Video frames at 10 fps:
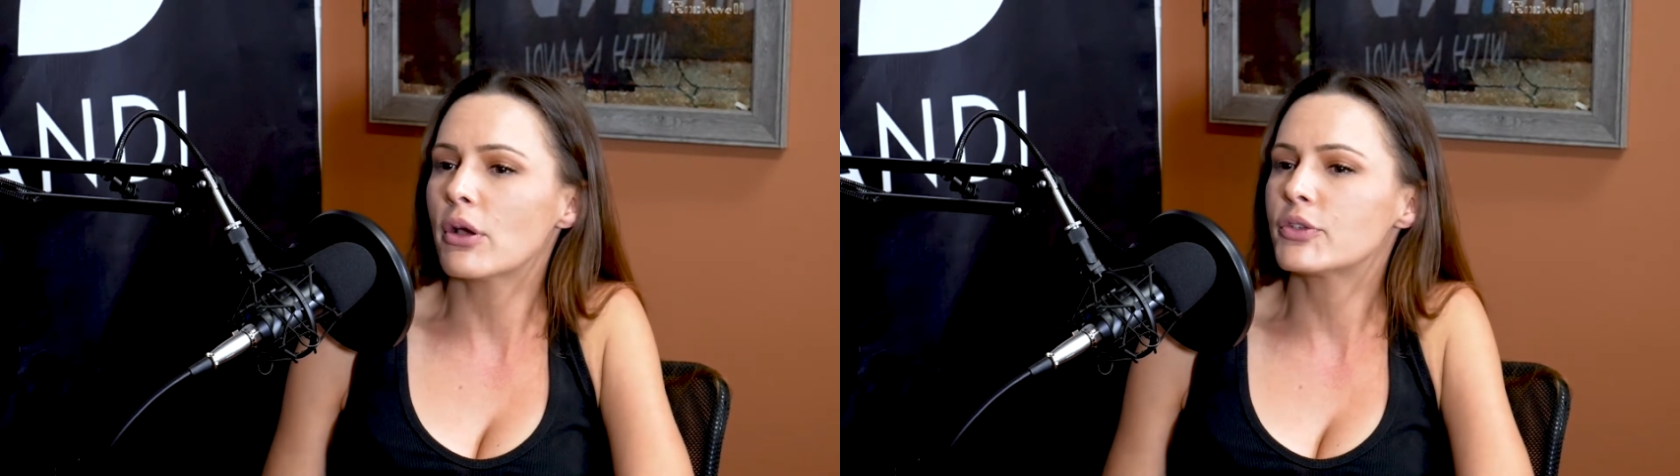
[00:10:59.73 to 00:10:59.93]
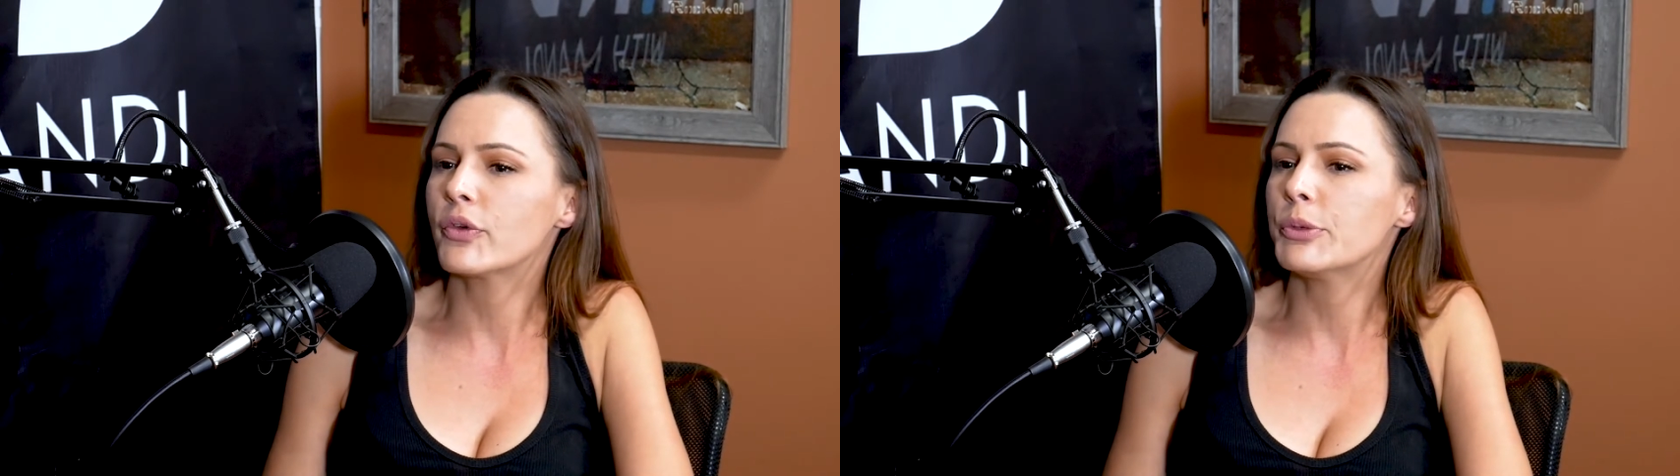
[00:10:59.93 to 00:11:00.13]
I
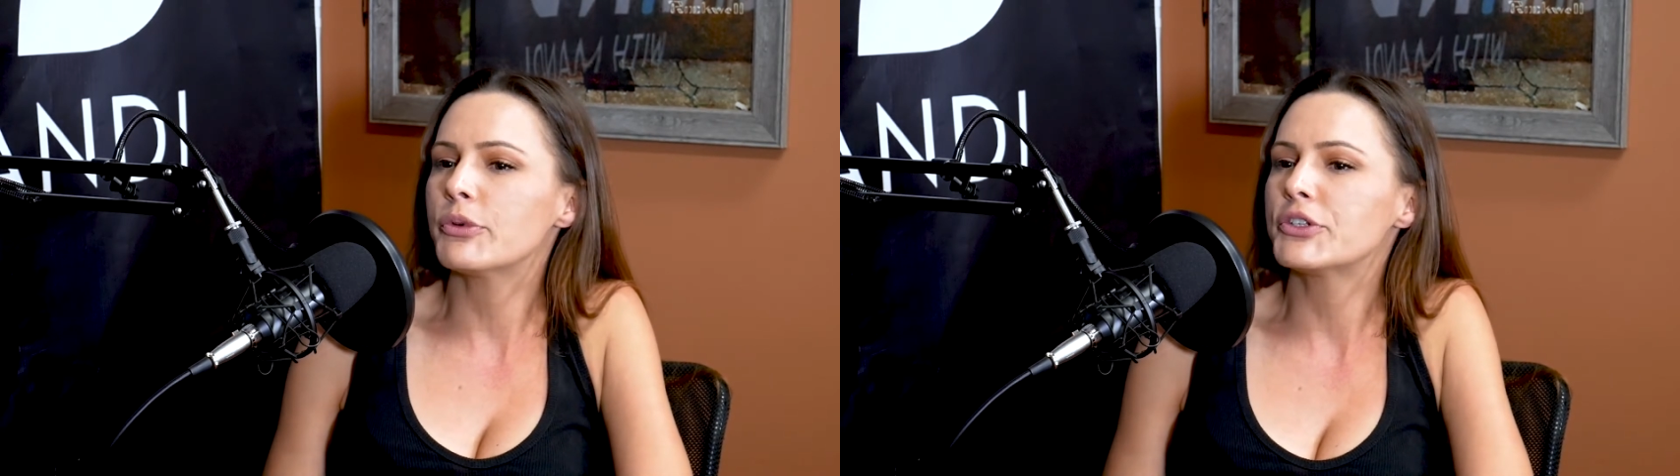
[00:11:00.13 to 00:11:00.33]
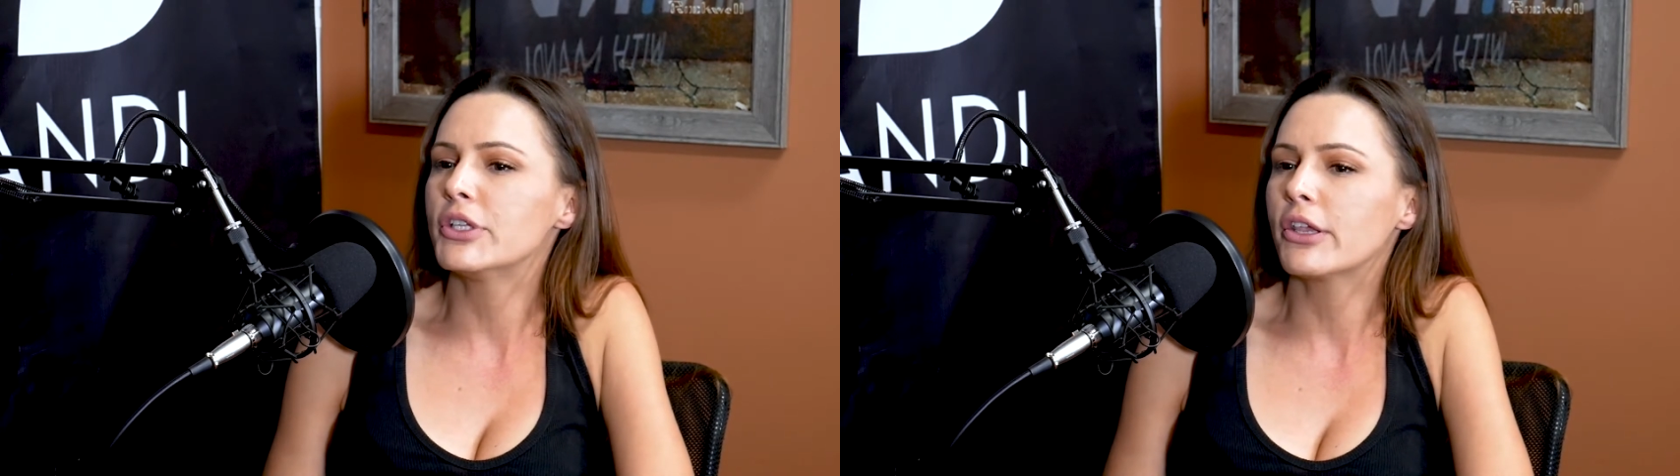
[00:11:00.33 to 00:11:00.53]
was very
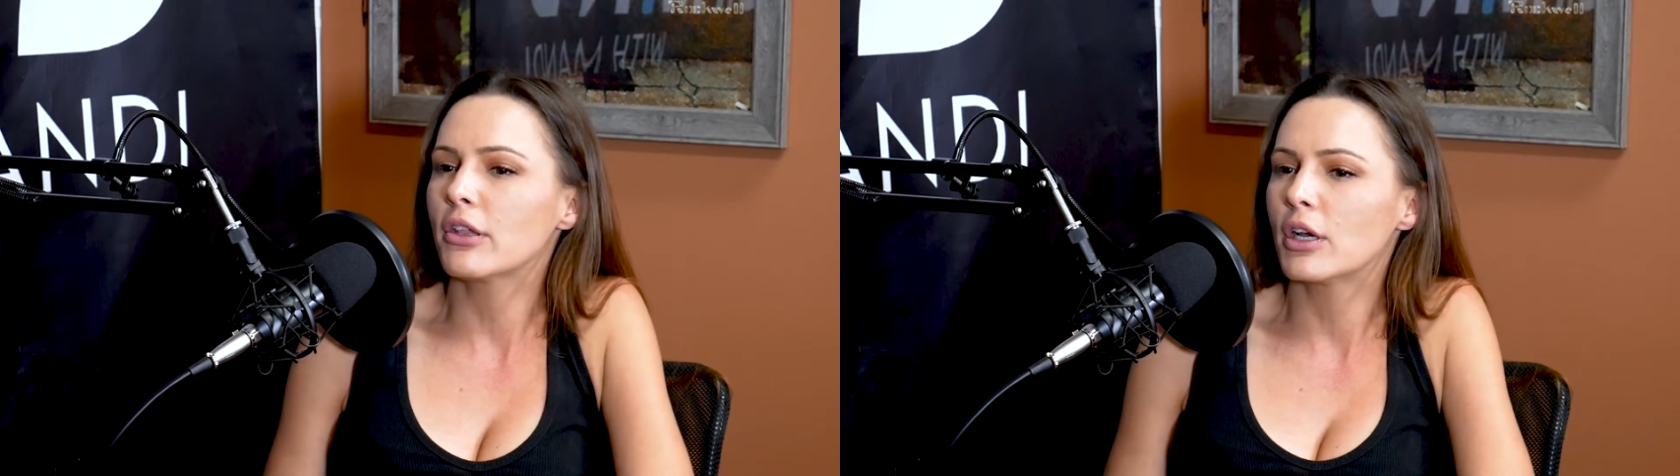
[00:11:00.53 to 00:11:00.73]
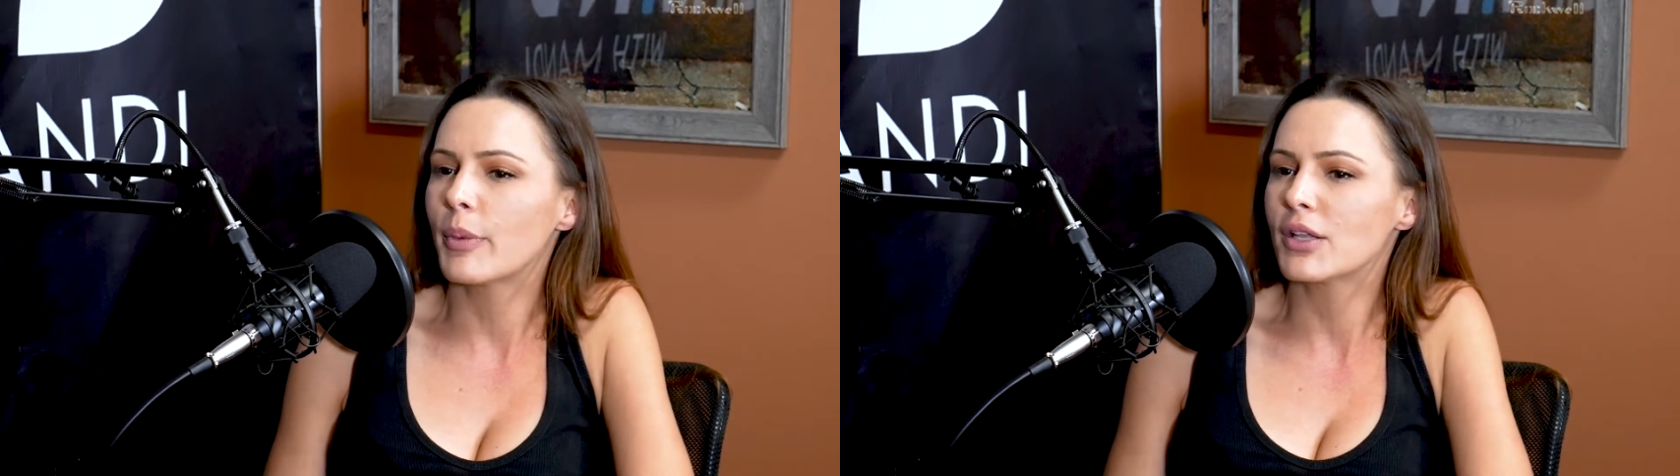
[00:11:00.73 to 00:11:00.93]

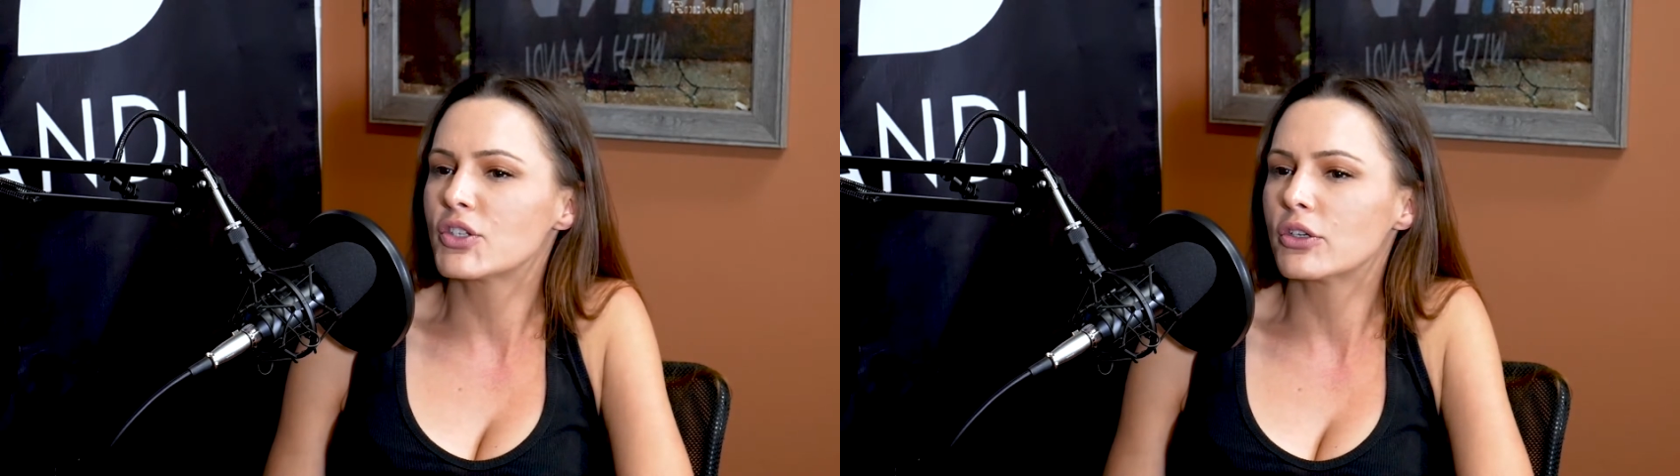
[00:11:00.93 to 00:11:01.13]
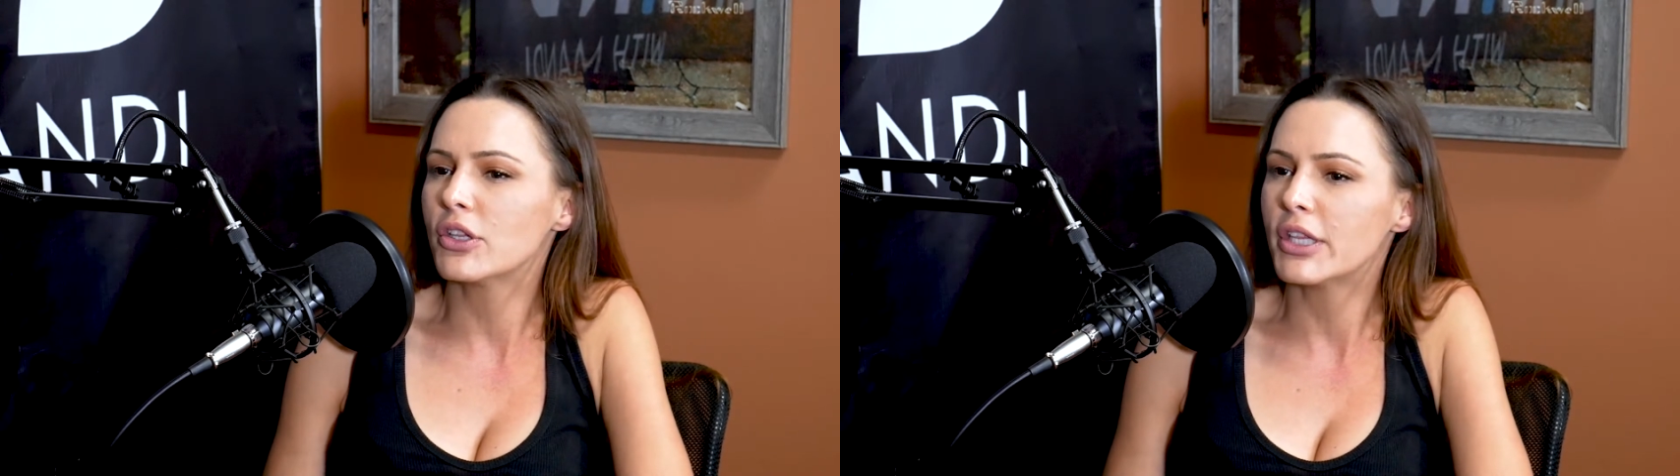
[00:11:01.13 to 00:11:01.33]
particular about
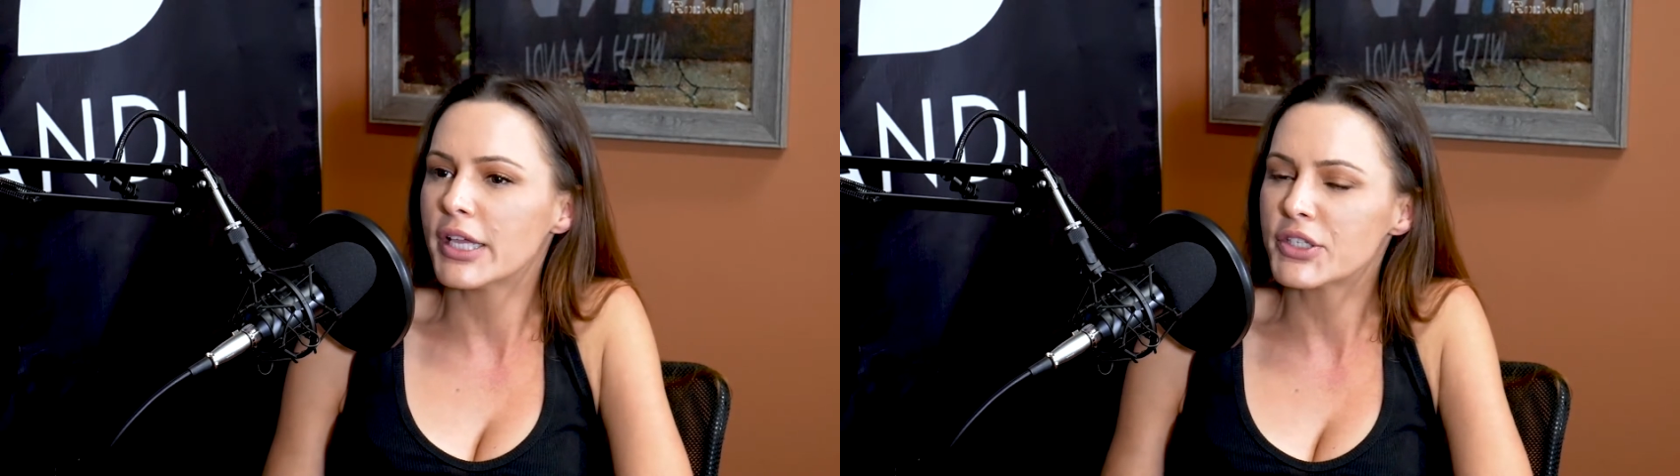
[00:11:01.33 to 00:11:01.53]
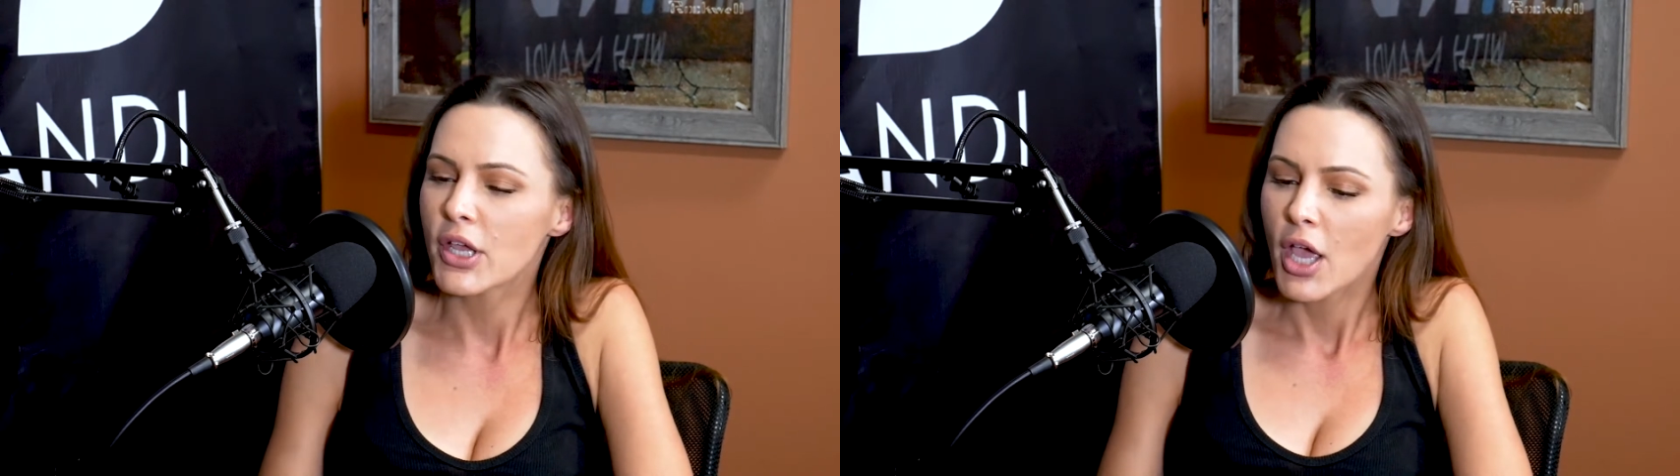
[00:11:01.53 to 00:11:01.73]
certain
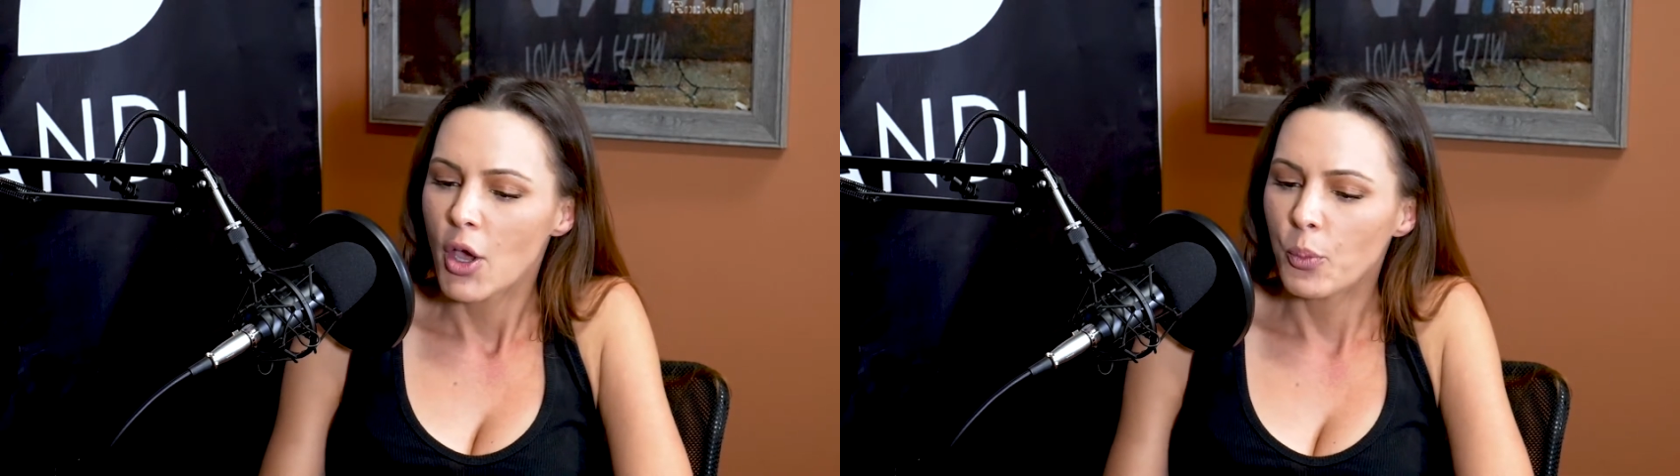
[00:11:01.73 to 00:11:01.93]
things,